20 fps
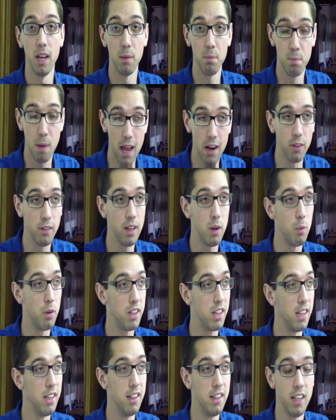penalty
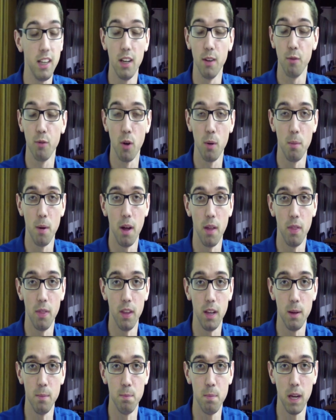was conceded from
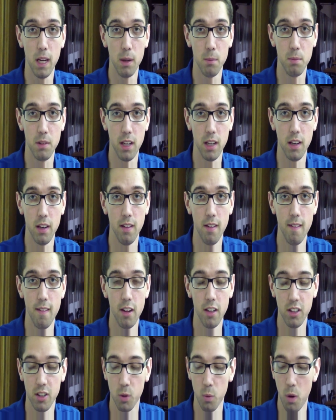the Binghamton
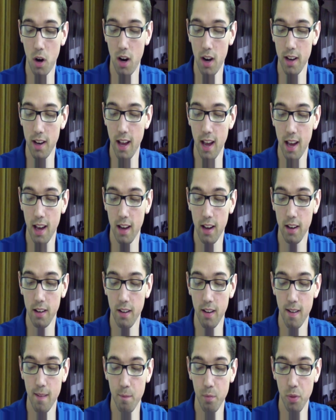squad, and